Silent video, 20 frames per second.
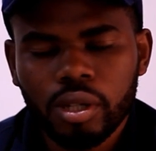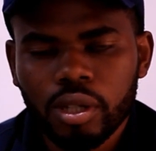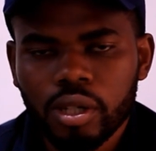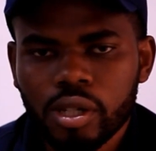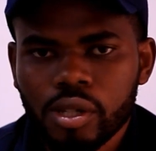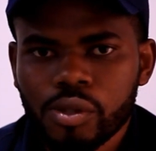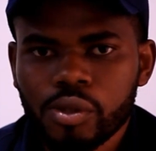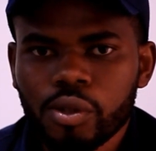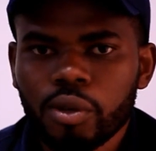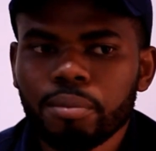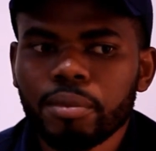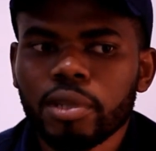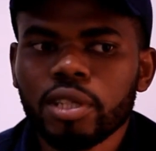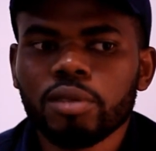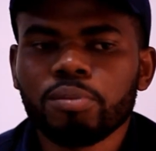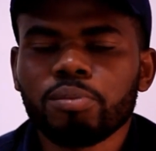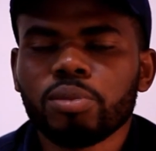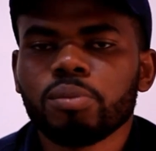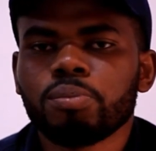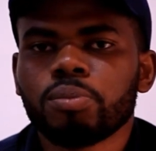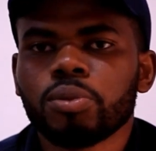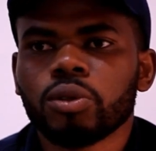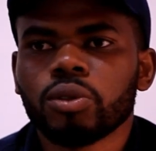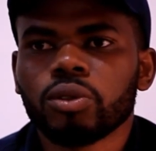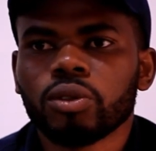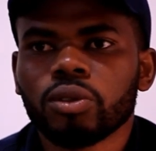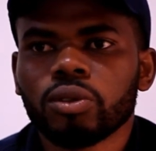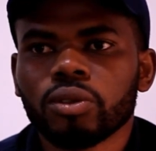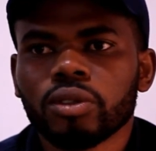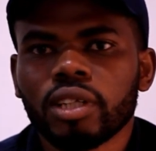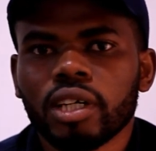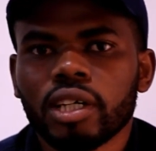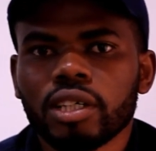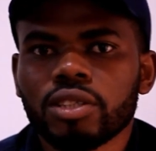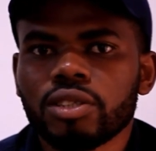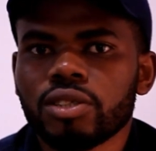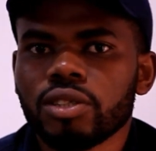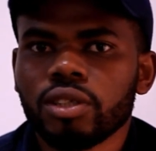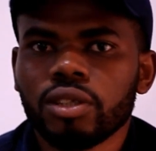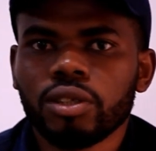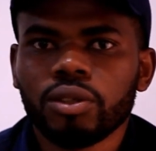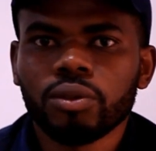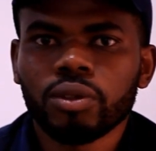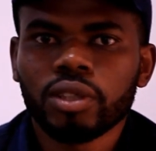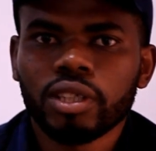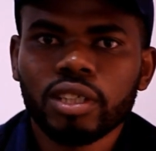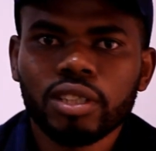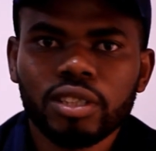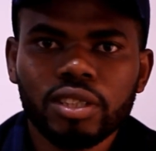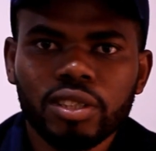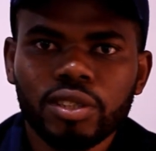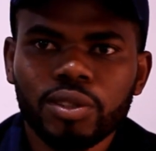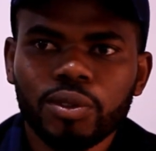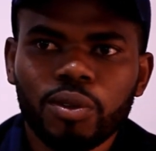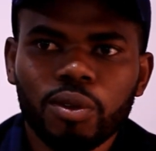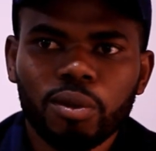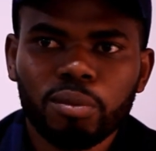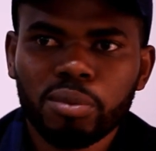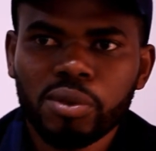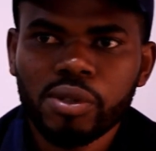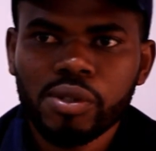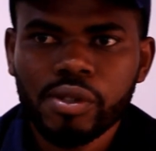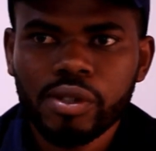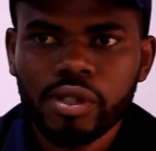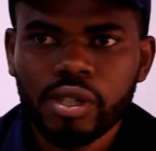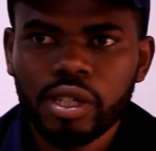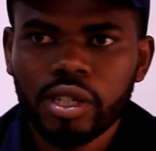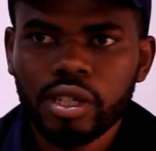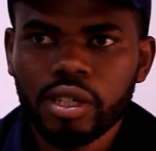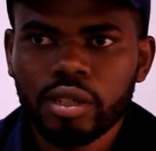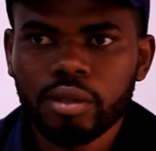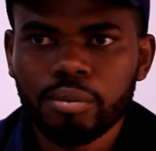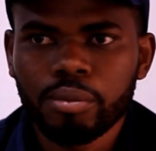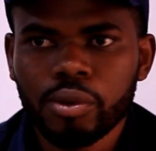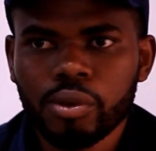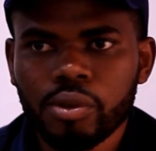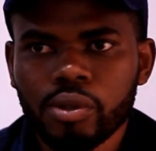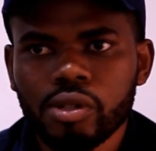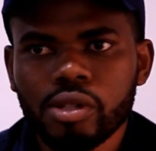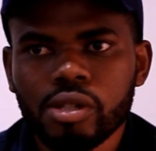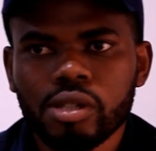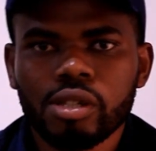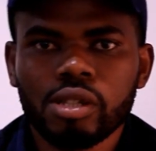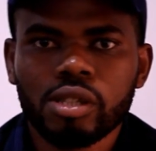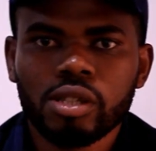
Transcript: so many people know that you can't decompose hair because it